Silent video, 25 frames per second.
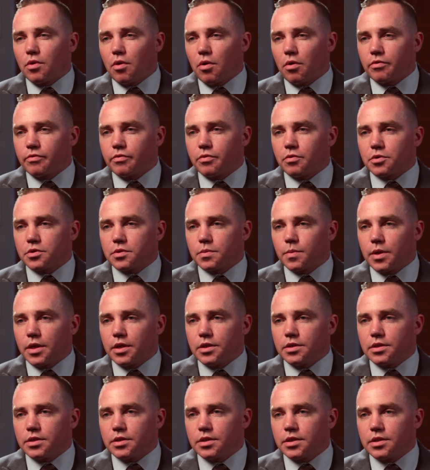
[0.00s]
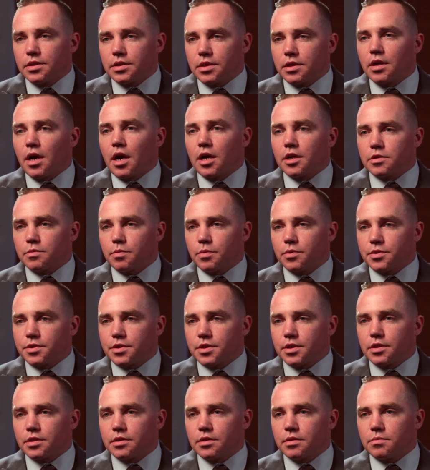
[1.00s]
law enforcement agencies and hospital
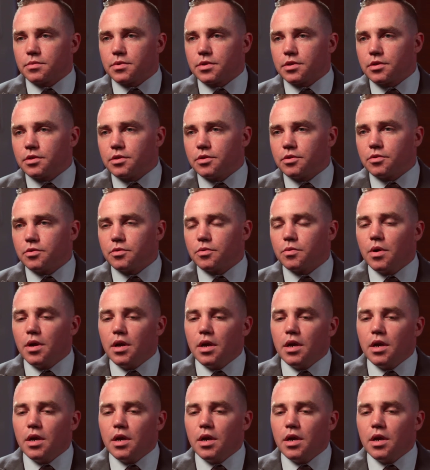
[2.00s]
systems to